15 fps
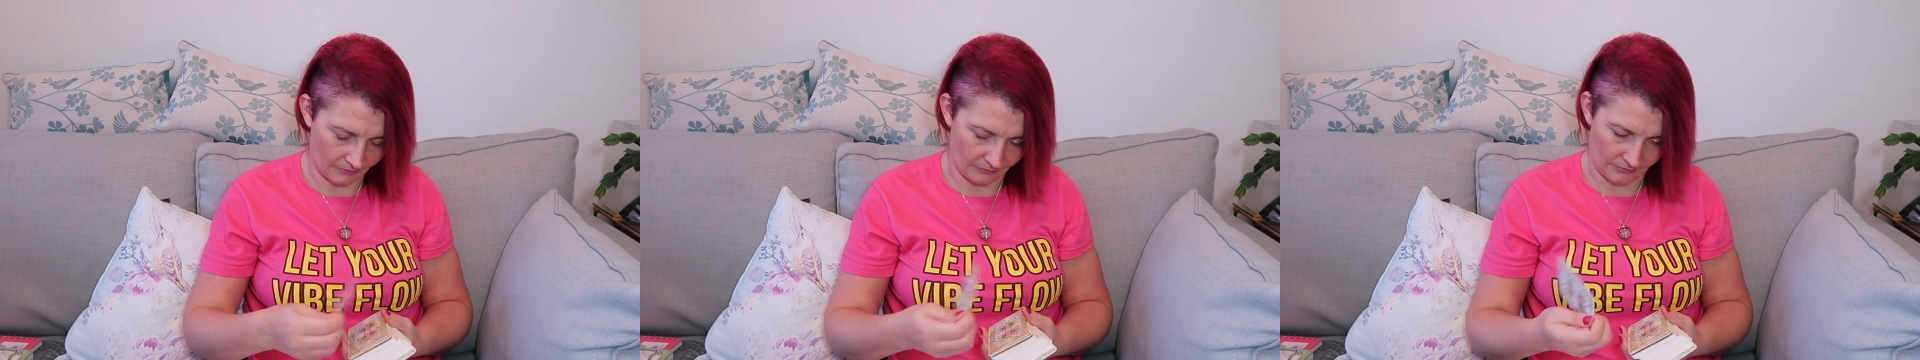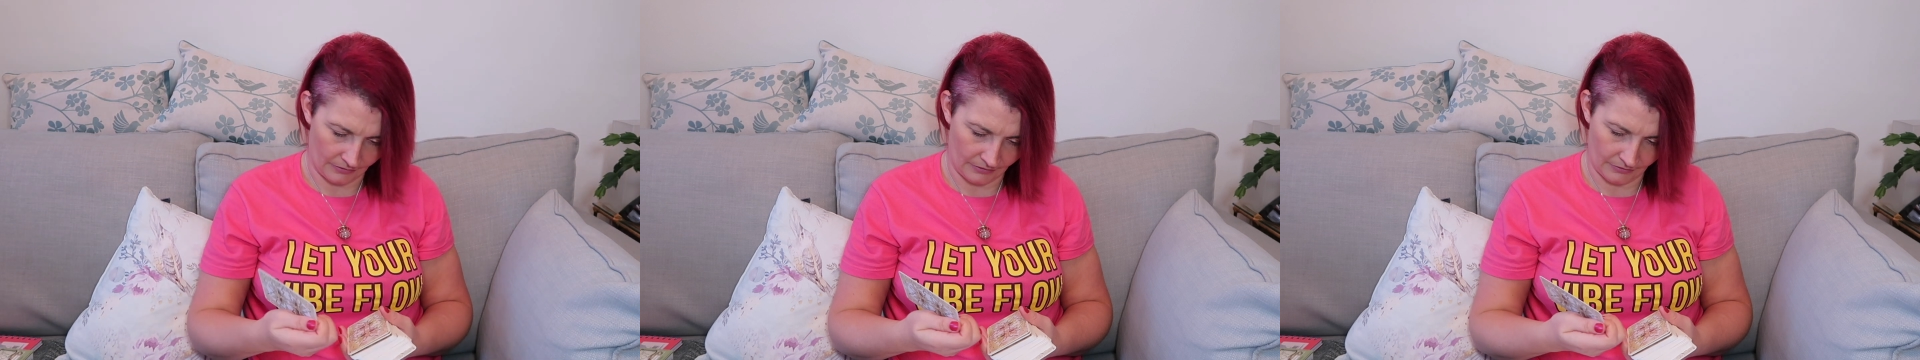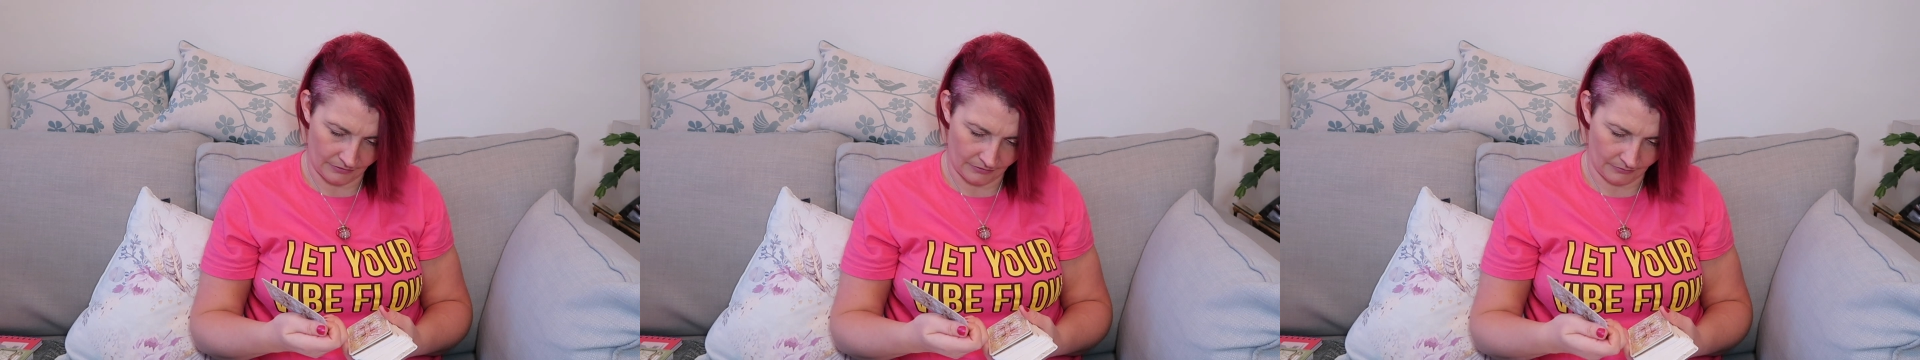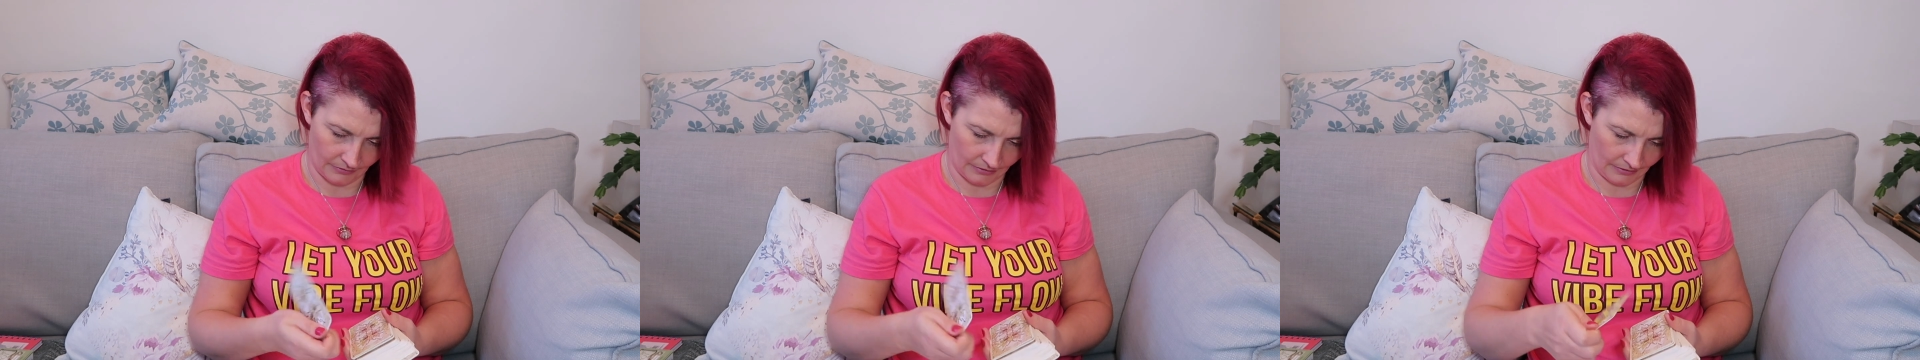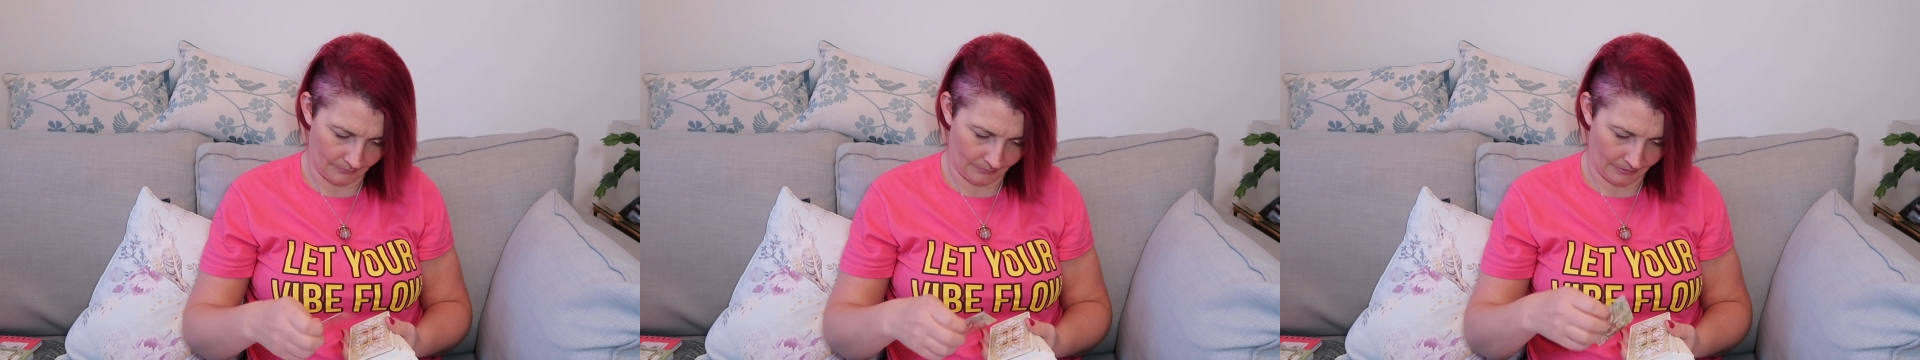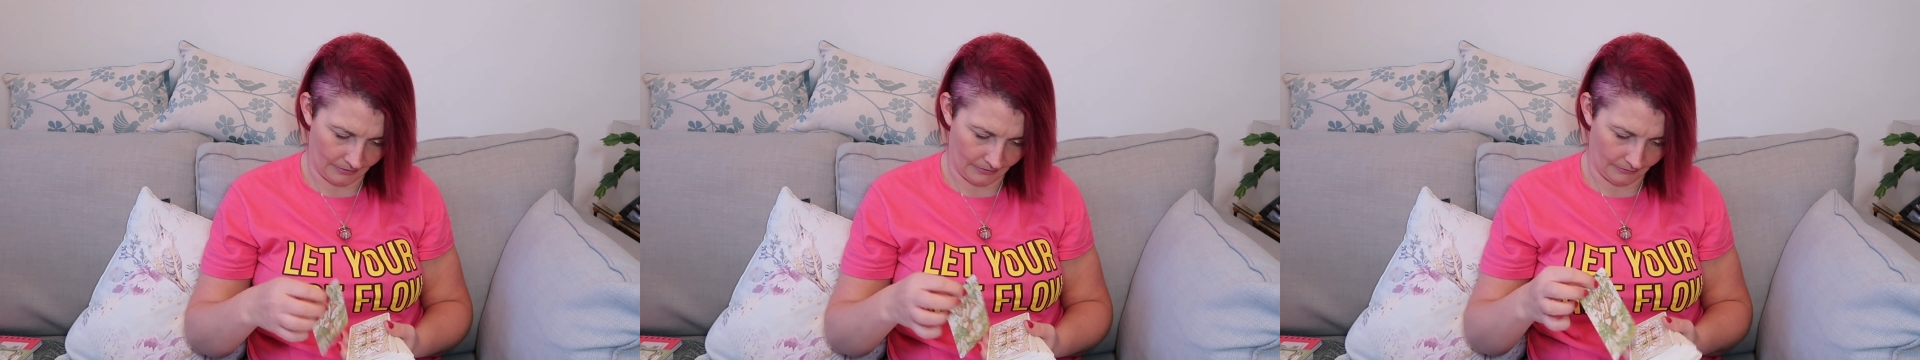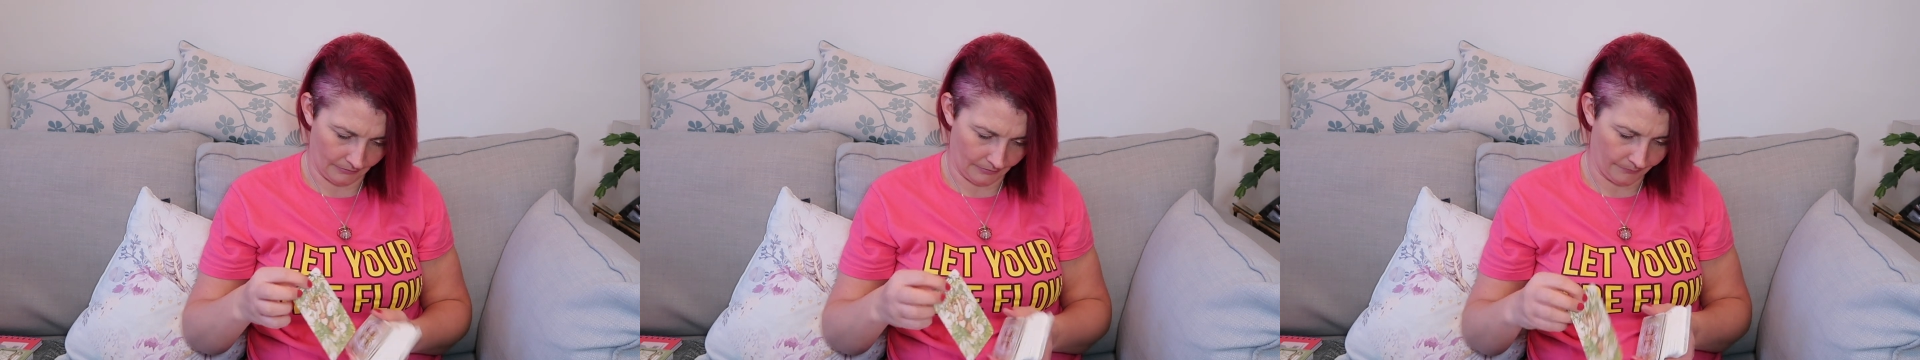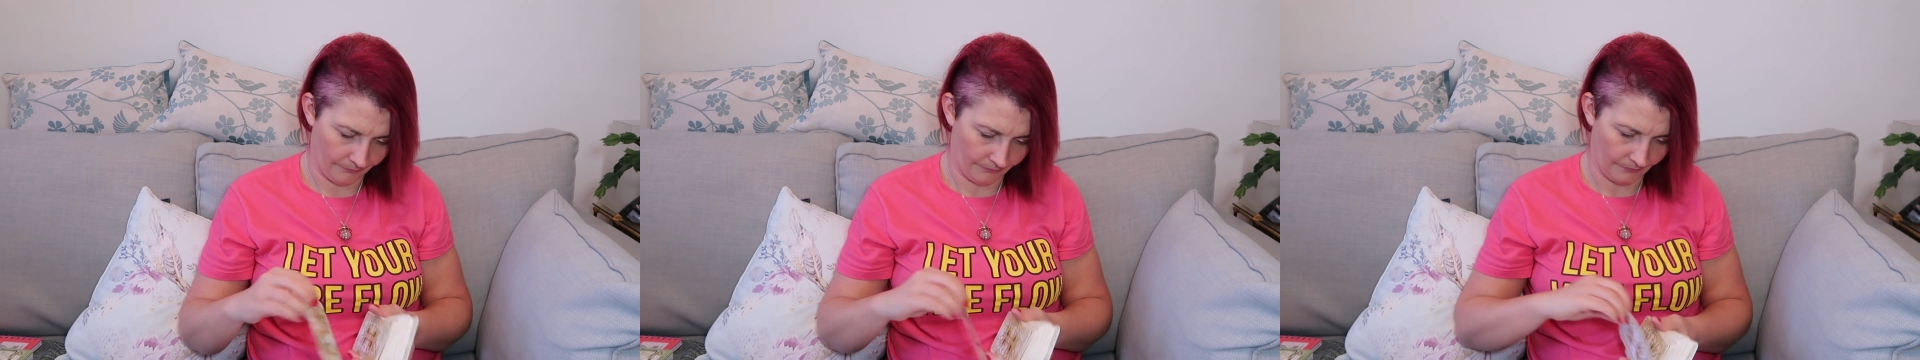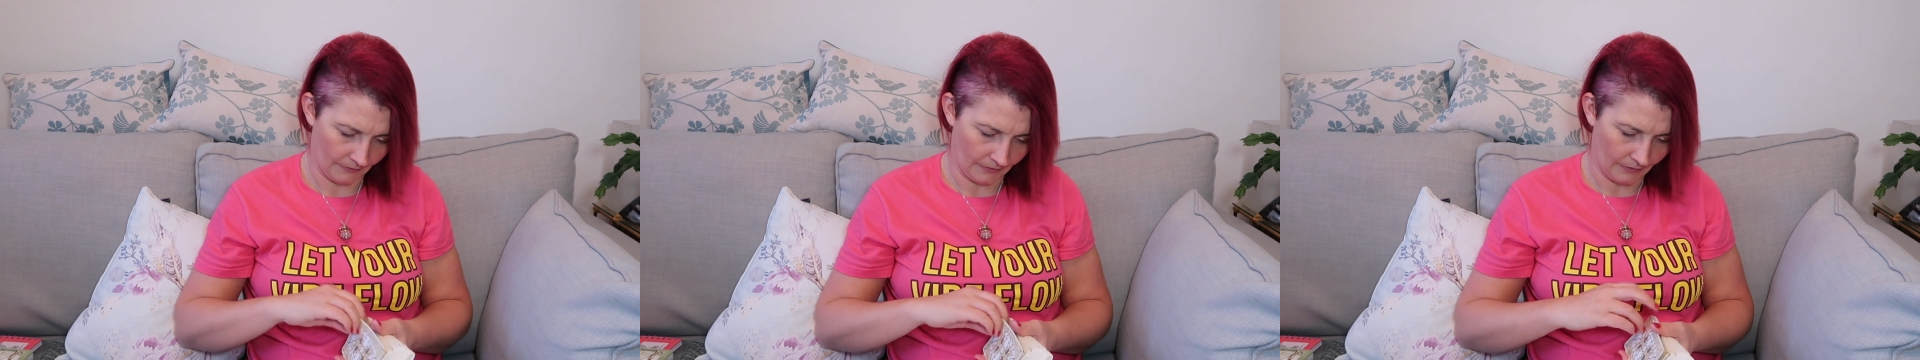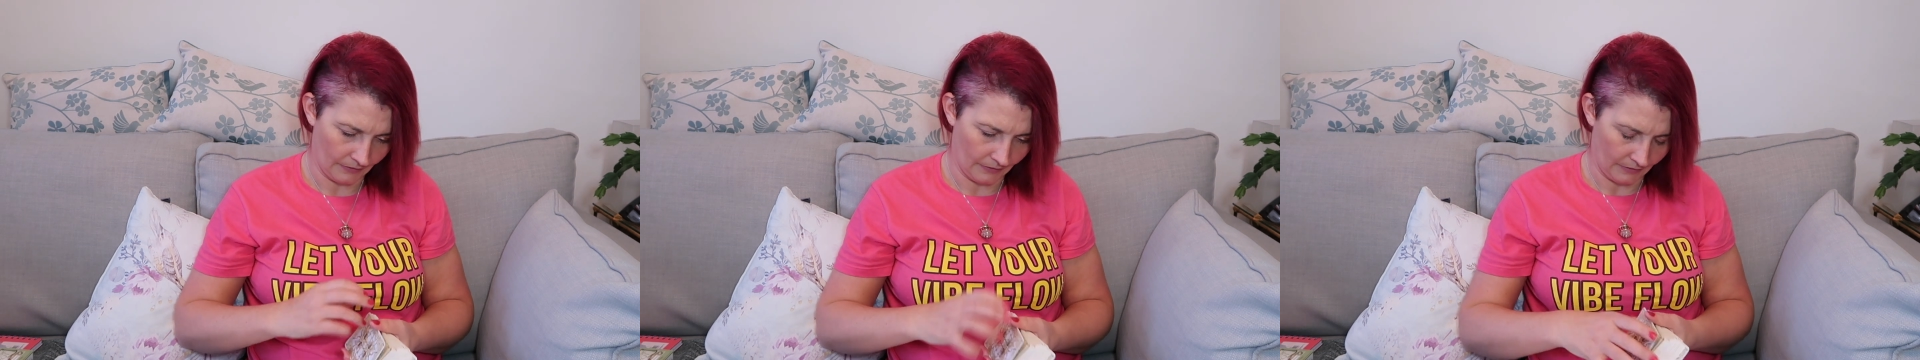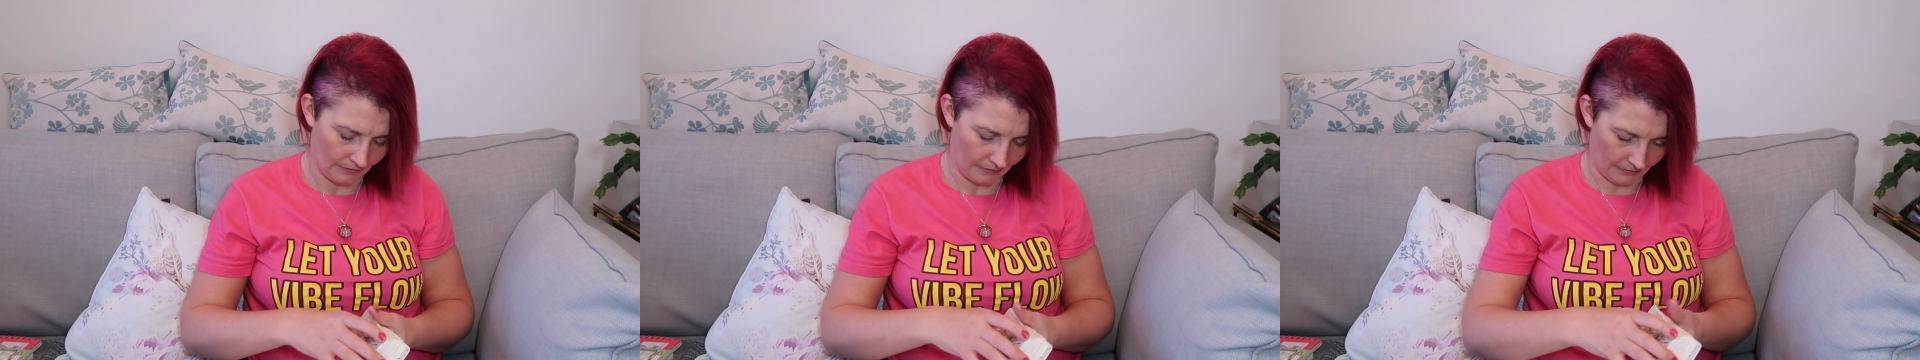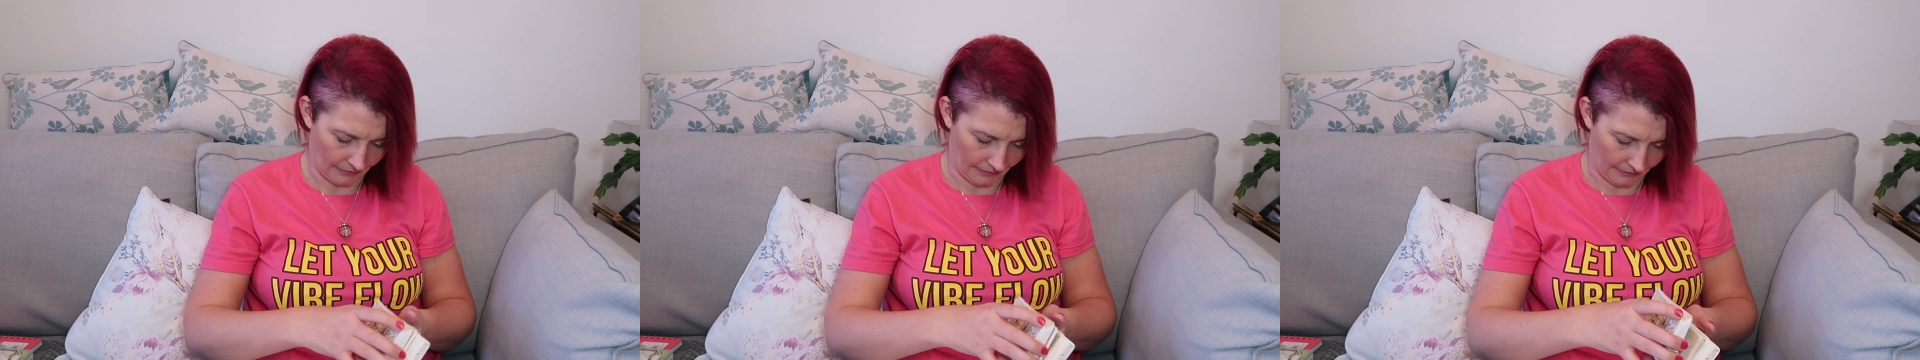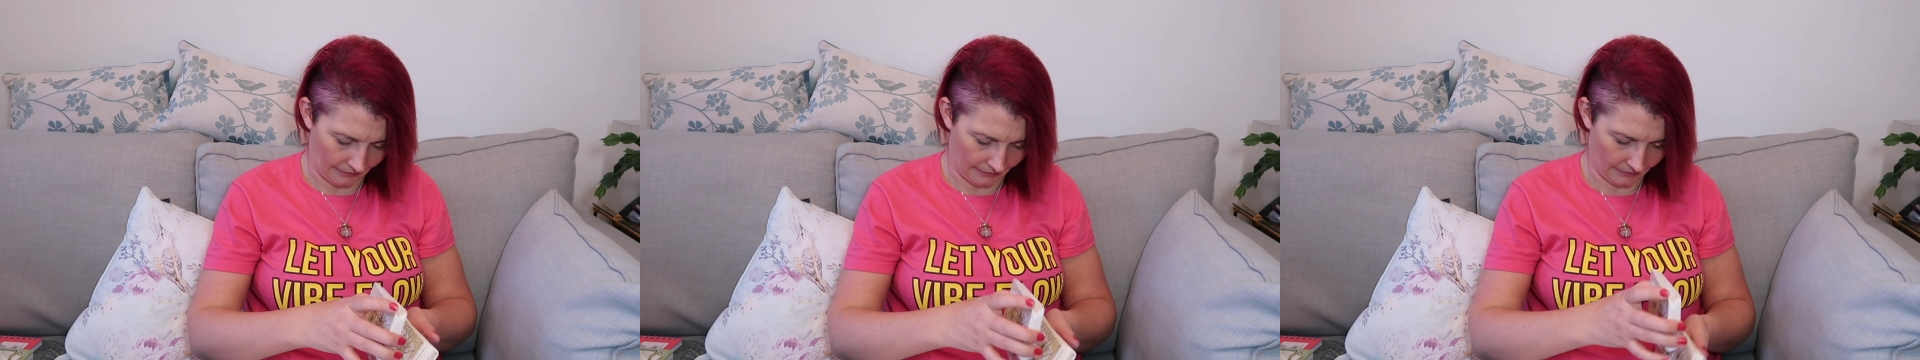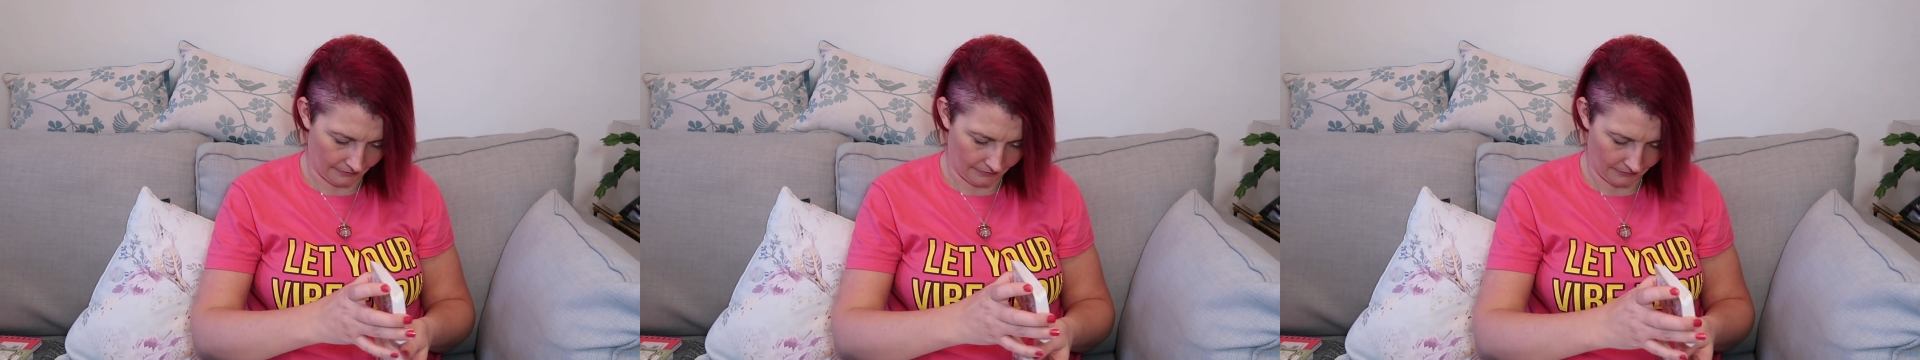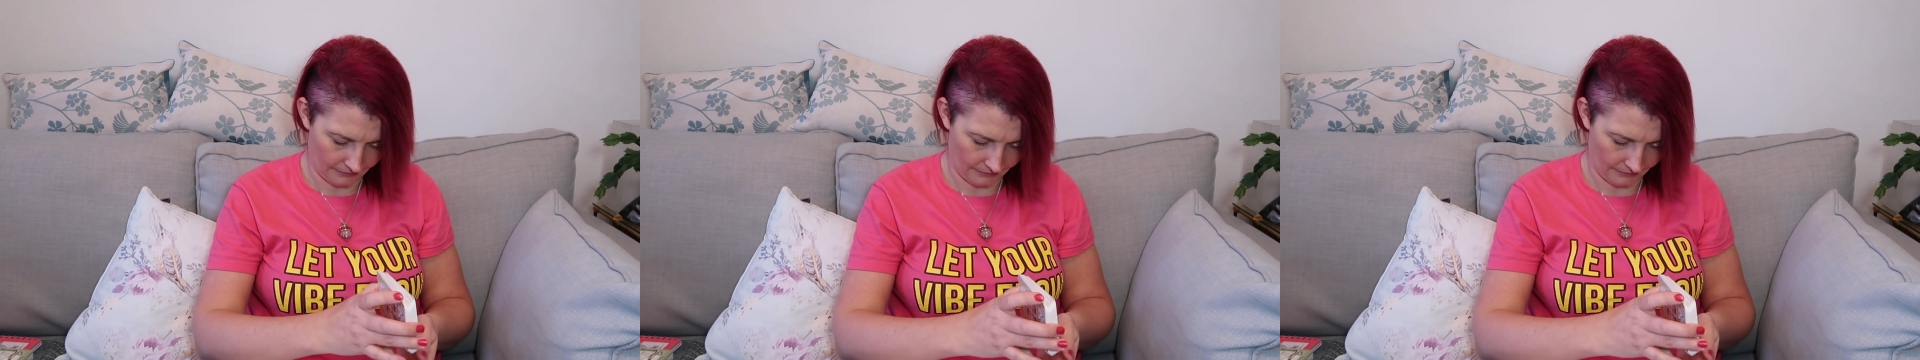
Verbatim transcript: Oh, there's still a on Okay.